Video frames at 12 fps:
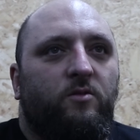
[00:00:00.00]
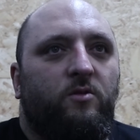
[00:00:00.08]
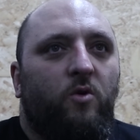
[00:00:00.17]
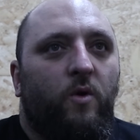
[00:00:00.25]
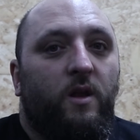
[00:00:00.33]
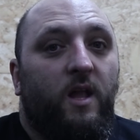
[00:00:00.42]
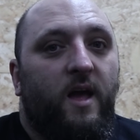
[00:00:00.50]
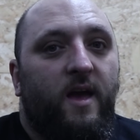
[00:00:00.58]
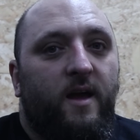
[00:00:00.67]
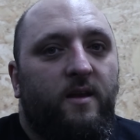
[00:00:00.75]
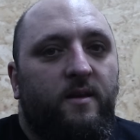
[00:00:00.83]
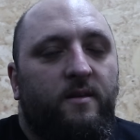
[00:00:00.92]
going
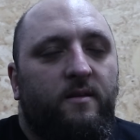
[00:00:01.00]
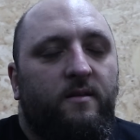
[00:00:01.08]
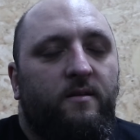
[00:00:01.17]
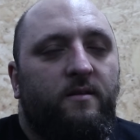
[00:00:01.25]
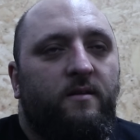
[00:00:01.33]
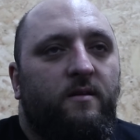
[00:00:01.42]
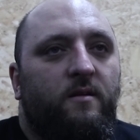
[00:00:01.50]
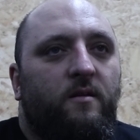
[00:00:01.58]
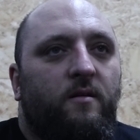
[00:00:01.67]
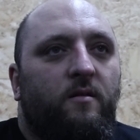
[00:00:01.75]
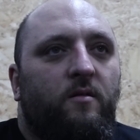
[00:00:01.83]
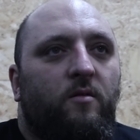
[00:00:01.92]
lightheaded,
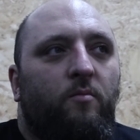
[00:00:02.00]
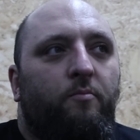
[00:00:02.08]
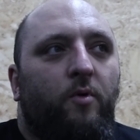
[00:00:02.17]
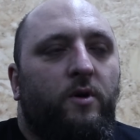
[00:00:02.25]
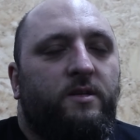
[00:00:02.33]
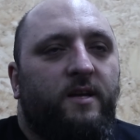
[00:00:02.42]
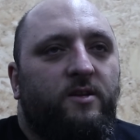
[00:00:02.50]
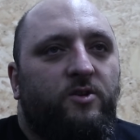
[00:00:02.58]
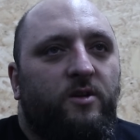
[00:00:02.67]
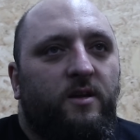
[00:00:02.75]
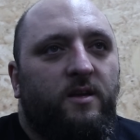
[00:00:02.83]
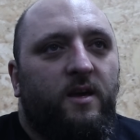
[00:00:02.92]
but
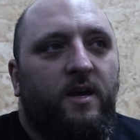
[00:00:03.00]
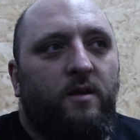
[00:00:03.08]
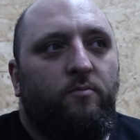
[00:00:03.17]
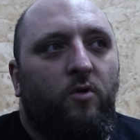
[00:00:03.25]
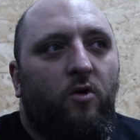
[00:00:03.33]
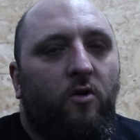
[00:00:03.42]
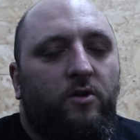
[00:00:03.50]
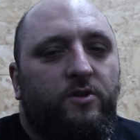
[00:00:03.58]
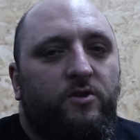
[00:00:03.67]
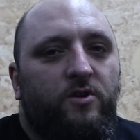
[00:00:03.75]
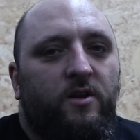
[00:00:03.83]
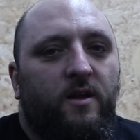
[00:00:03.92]
essentially you keep more
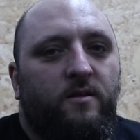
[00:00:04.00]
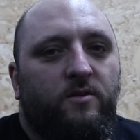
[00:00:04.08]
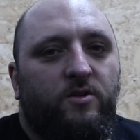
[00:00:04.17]
oxygen in,